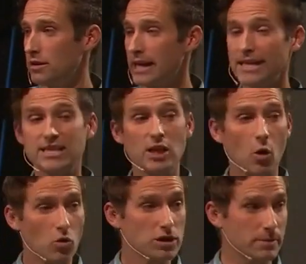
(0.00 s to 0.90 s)
That's the
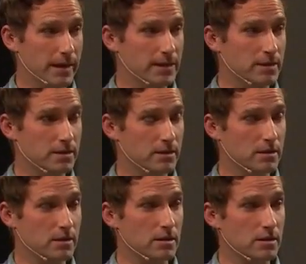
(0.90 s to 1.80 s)
ultimate
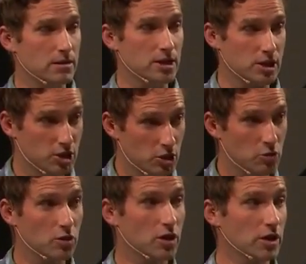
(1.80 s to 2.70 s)
to
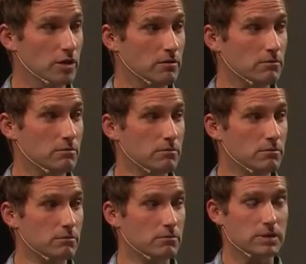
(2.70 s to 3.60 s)
do good,
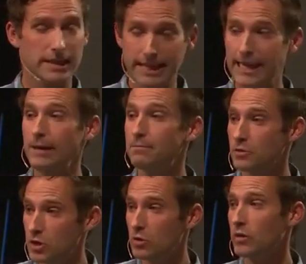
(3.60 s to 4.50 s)
to
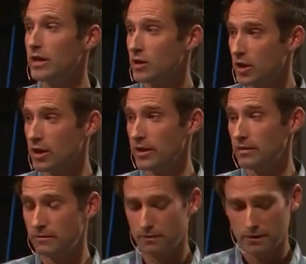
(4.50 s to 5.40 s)
keep doing good.